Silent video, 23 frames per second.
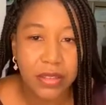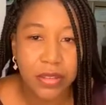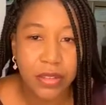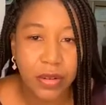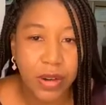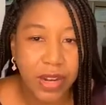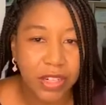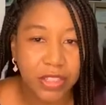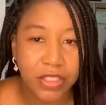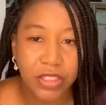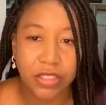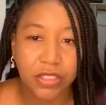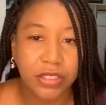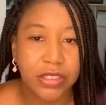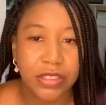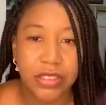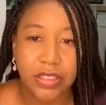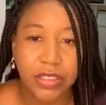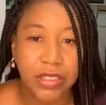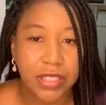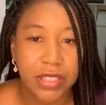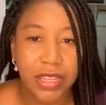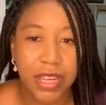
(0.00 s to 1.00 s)
to our
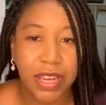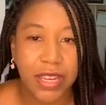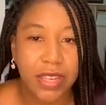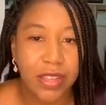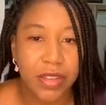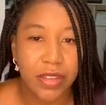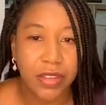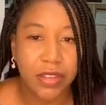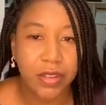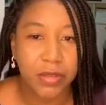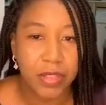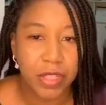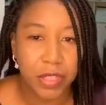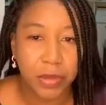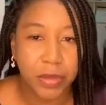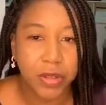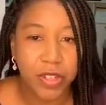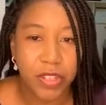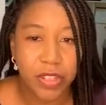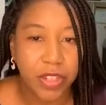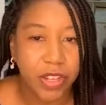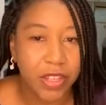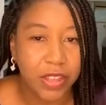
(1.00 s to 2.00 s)
children to say just
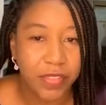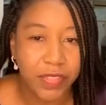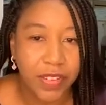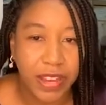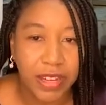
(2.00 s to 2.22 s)
because you got the